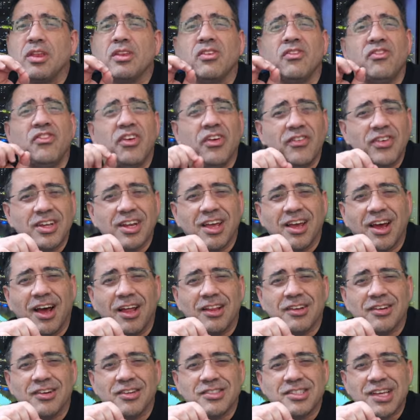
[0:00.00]
its vivid
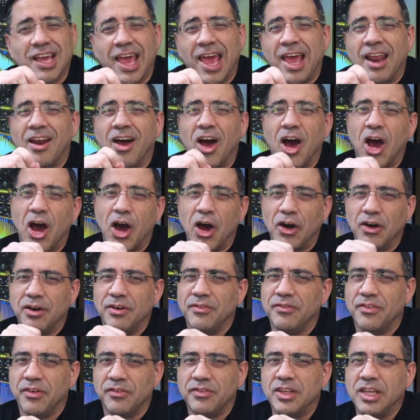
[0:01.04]
colors and
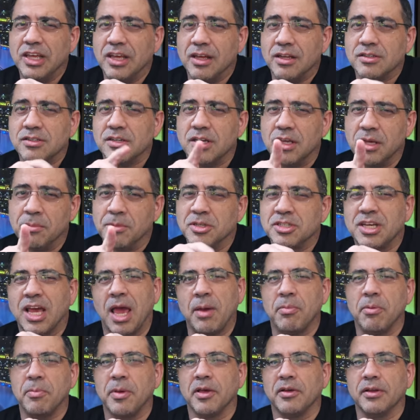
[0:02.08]
150 inch image
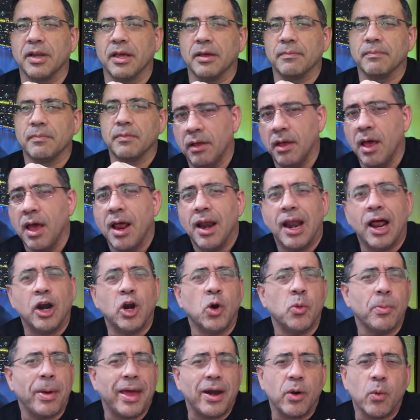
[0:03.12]
capability. Now,
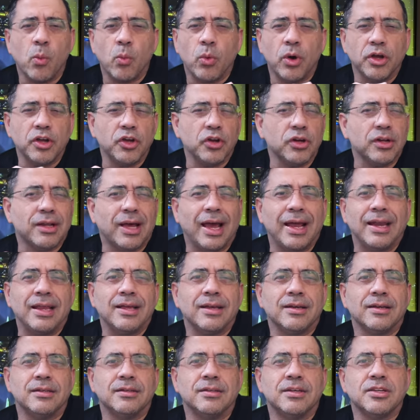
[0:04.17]
no matter what your lighting
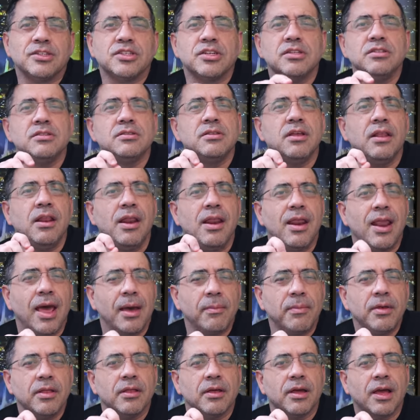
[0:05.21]
conditions, the
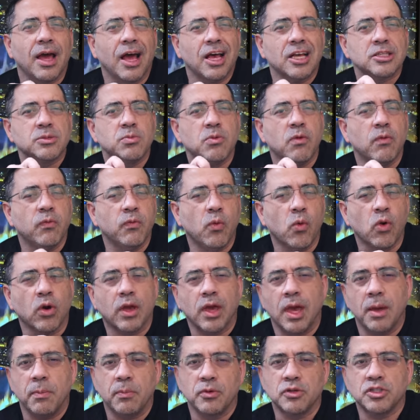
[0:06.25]
Nebula Cosmos
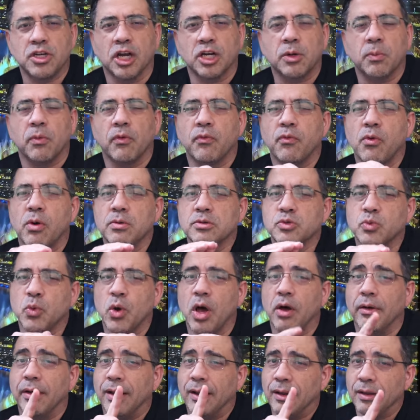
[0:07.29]
4K projector performs
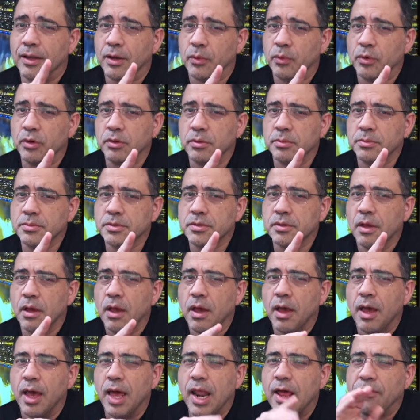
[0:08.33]
well in lit rooms,
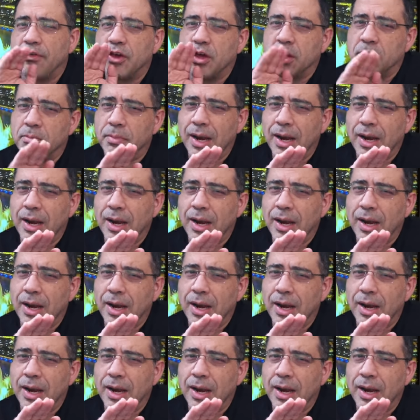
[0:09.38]
and if you can